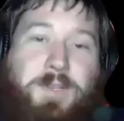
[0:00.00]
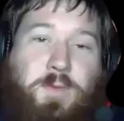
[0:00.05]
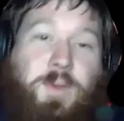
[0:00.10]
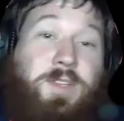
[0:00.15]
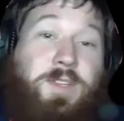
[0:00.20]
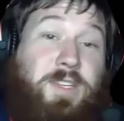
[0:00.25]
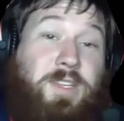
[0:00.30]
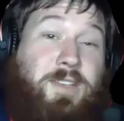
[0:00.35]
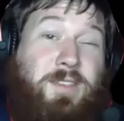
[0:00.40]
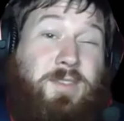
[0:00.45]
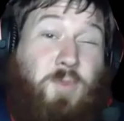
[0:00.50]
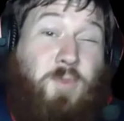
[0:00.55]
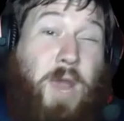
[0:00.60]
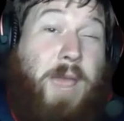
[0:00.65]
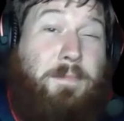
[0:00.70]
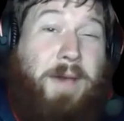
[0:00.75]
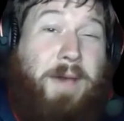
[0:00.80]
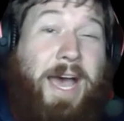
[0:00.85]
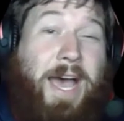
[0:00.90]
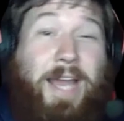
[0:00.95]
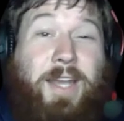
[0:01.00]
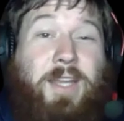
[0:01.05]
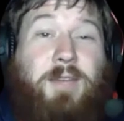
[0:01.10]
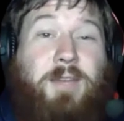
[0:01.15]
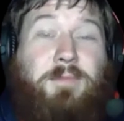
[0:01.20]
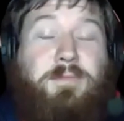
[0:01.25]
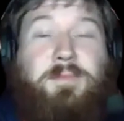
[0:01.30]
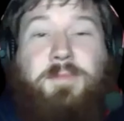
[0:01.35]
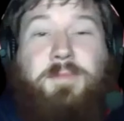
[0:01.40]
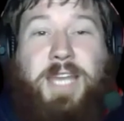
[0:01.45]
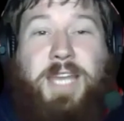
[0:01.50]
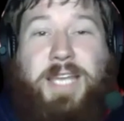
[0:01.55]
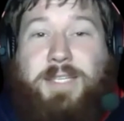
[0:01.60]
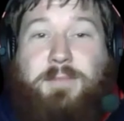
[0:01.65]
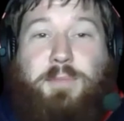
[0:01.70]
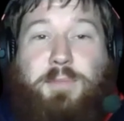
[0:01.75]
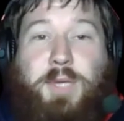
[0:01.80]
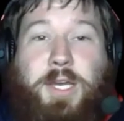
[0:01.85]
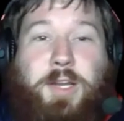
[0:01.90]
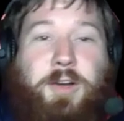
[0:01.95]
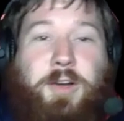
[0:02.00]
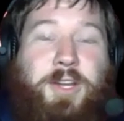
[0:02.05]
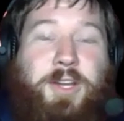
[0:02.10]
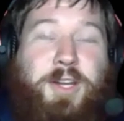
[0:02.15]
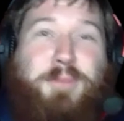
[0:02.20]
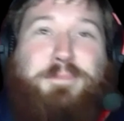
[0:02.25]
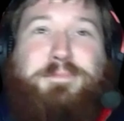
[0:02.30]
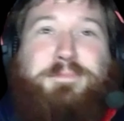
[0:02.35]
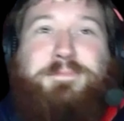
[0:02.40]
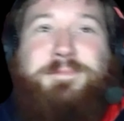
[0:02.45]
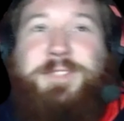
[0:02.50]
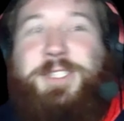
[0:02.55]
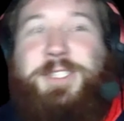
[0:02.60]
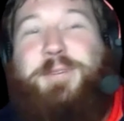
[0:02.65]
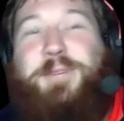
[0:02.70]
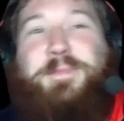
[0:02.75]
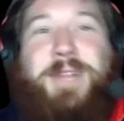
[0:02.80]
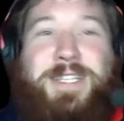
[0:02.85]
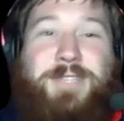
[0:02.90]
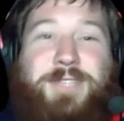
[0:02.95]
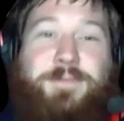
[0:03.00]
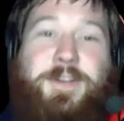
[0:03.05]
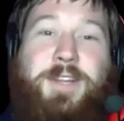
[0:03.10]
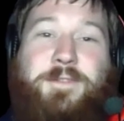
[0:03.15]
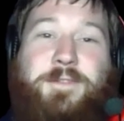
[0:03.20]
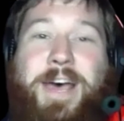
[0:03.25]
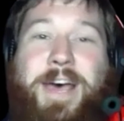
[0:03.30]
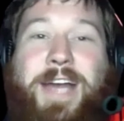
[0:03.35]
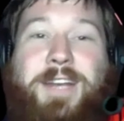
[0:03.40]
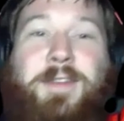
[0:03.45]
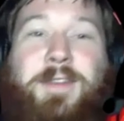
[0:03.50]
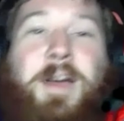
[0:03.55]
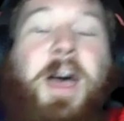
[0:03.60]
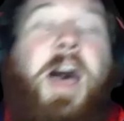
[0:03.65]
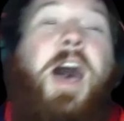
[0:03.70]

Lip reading: Winston's right behind him. He hasn't played all year, so that's a fun fact.